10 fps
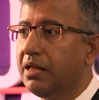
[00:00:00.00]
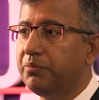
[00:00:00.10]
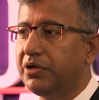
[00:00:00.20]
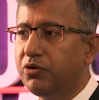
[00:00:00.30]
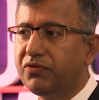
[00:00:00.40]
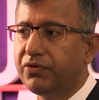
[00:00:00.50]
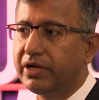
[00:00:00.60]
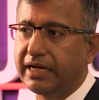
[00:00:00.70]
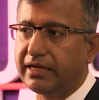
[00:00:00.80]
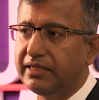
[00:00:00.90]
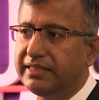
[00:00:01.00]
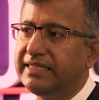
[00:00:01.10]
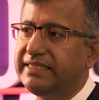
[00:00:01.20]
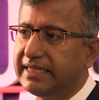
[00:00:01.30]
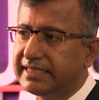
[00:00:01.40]
But don't forget
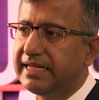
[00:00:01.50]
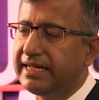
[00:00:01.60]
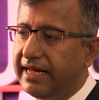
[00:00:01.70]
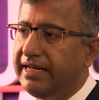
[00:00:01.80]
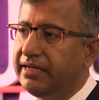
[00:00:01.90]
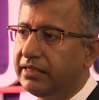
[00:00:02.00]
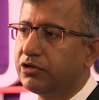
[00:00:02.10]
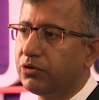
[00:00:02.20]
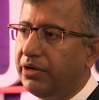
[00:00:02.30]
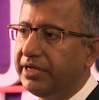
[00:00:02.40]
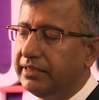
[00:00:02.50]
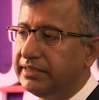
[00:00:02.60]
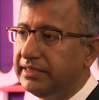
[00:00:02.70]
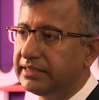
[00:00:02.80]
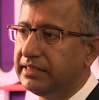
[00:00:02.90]
that just like any other chronic
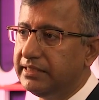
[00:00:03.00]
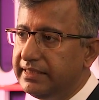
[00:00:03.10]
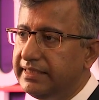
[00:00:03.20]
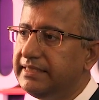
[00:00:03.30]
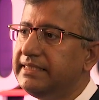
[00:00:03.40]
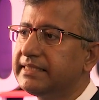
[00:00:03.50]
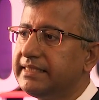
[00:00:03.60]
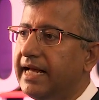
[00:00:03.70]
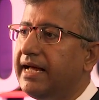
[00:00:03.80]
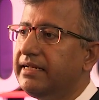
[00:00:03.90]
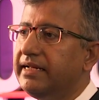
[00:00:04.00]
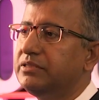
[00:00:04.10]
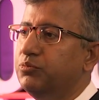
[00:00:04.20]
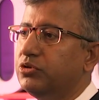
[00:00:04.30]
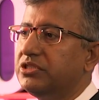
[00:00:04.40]
disease, the disease can
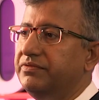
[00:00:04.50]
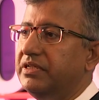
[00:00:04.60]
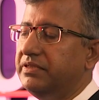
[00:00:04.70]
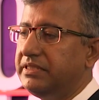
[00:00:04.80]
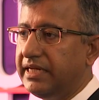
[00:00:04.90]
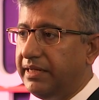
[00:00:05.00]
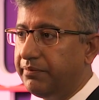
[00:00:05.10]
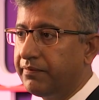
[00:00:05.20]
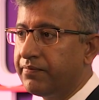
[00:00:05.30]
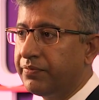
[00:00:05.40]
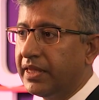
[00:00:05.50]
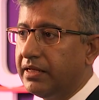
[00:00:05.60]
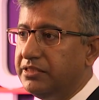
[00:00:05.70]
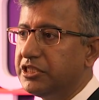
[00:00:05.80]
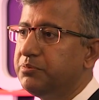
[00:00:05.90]
get more severe with time.
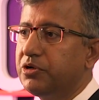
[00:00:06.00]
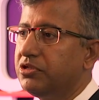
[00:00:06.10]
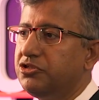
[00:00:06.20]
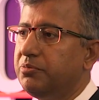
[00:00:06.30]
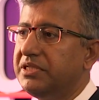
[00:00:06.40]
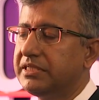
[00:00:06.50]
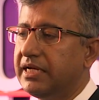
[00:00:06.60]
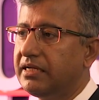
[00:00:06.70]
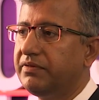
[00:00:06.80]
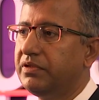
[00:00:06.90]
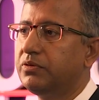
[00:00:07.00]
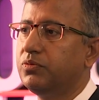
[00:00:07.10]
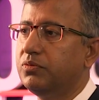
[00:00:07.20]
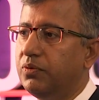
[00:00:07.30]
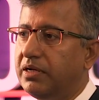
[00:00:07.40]
Just because you have been started with
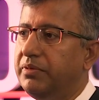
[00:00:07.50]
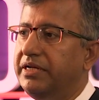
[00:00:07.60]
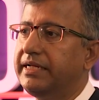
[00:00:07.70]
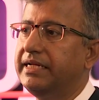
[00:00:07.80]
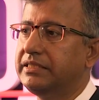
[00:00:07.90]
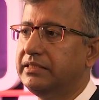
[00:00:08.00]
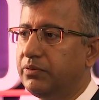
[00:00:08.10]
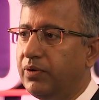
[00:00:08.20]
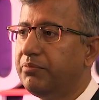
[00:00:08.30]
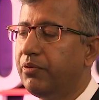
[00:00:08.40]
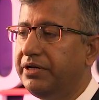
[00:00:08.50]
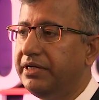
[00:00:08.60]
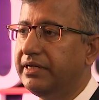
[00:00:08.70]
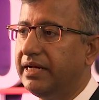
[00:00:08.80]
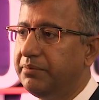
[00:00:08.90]
one medication at one point
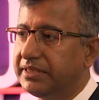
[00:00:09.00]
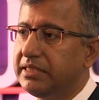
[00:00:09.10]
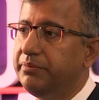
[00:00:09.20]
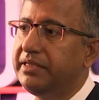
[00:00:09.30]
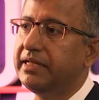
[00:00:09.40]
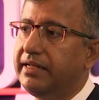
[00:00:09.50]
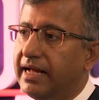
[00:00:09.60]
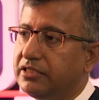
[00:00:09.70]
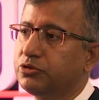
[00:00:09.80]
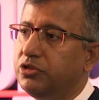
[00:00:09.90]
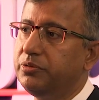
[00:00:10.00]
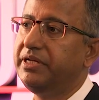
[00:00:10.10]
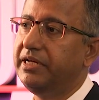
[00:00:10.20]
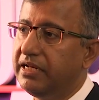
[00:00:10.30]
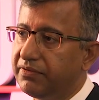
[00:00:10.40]
in time doesn't mean that that is going to
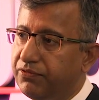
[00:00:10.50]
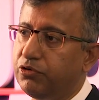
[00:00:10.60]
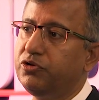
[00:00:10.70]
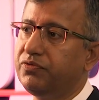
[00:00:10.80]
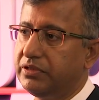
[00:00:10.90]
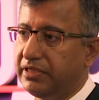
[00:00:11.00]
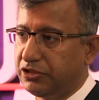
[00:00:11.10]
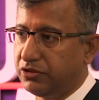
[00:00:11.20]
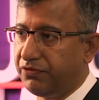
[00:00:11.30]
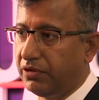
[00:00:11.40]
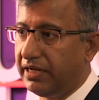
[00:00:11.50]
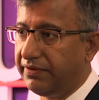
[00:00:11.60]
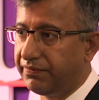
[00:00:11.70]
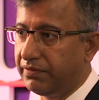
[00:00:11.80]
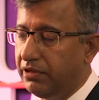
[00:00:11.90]
be enough for you for the rest of your
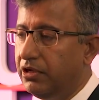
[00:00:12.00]
life.